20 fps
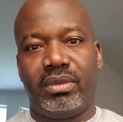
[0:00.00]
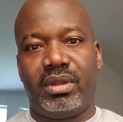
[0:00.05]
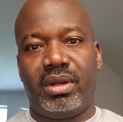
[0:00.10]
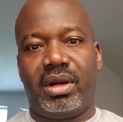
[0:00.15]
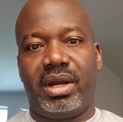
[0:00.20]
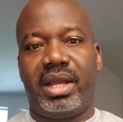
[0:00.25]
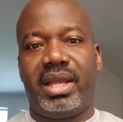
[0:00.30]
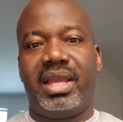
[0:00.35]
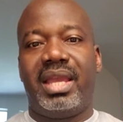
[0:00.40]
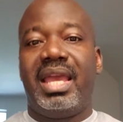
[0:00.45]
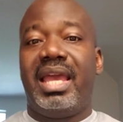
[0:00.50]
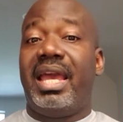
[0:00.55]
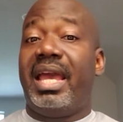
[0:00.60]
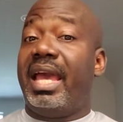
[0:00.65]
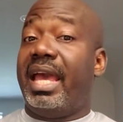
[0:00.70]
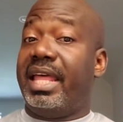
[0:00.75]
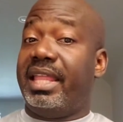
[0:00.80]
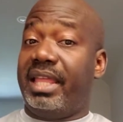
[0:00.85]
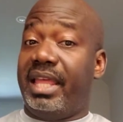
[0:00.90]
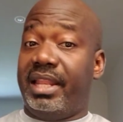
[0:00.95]
All right,
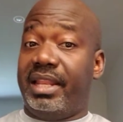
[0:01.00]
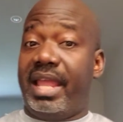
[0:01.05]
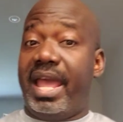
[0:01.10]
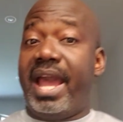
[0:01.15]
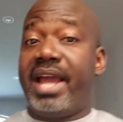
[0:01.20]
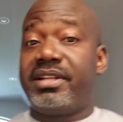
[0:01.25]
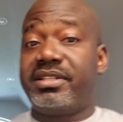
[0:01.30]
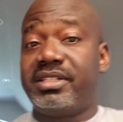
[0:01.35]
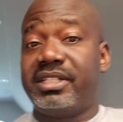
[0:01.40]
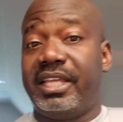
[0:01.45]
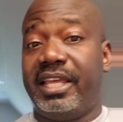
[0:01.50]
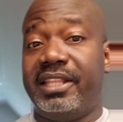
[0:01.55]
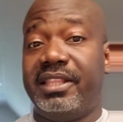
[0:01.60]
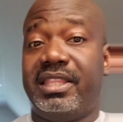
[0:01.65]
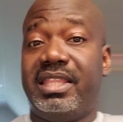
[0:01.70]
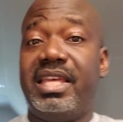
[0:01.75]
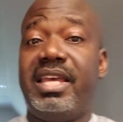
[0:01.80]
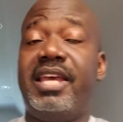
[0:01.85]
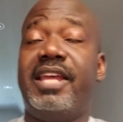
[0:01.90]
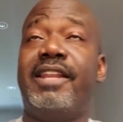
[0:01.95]

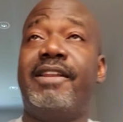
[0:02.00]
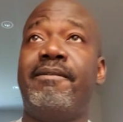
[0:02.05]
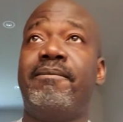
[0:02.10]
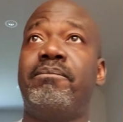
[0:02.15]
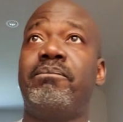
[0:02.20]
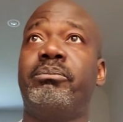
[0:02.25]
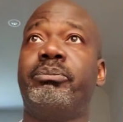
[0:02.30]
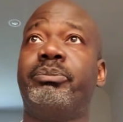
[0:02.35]
and then